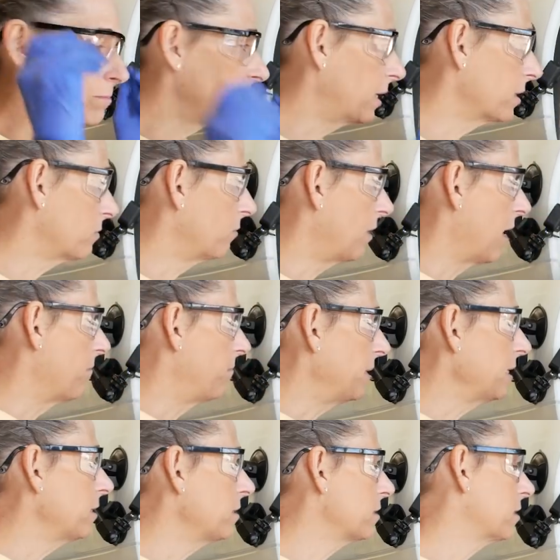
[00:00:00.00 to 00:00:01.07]
because we've got
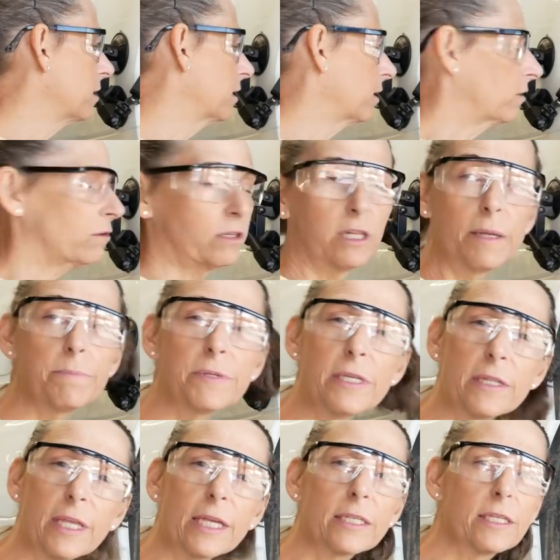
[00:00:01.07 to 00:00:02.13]
pins and little clips
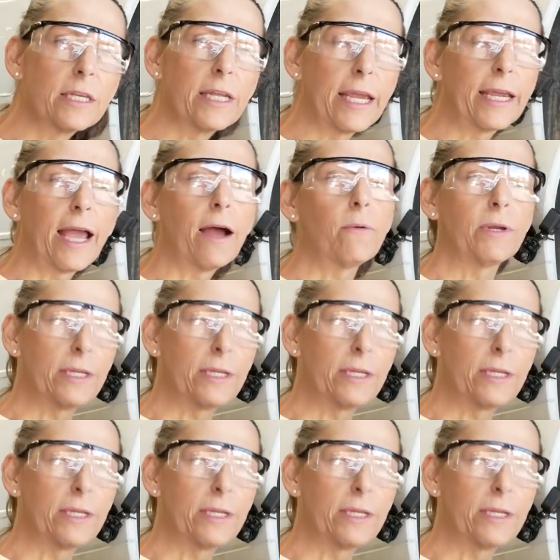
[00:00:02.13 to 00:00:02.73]
and things to take out,